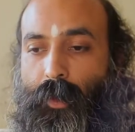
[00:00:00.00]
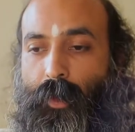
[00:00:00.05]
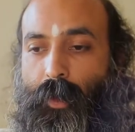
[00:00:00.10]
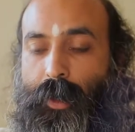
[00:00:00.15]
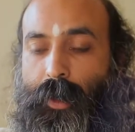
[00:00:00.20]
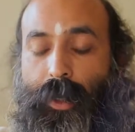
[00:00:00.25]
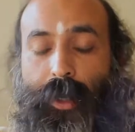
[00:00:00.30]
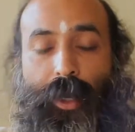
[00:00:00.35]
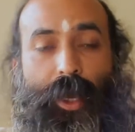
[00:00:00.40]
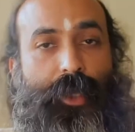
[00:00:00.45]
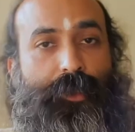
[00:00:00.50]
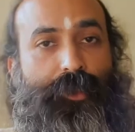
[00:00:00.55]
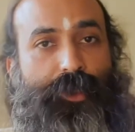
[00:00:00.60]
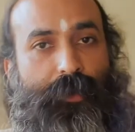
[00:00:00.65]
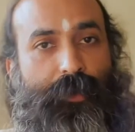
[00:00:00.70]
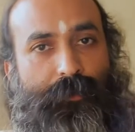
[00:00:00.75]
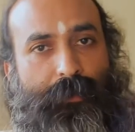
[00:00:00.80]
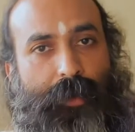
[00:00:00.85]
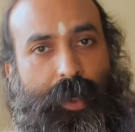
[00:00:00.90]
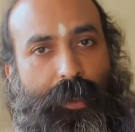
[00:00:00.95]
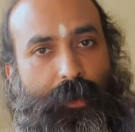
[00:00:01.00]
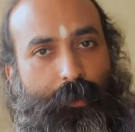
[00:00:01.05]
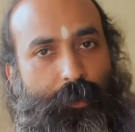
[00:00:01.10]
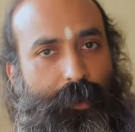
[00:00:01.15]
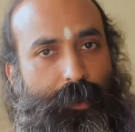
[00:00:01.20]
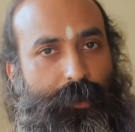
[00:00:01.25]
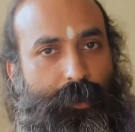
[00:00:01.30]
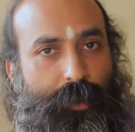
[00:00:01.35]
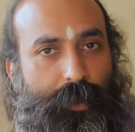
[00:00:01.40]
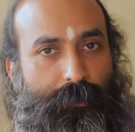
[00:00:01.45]
engage in a fight
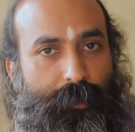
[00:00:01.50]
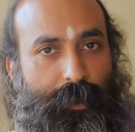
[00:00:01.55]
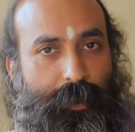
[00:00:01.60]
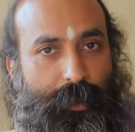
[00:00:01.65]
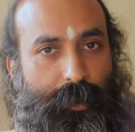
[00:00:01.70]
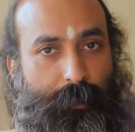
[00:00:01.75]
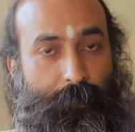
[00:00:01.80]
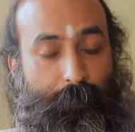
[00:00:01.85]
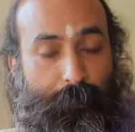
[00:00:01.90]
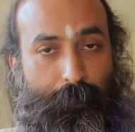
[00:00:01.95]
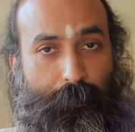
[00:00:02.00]
with Ravana,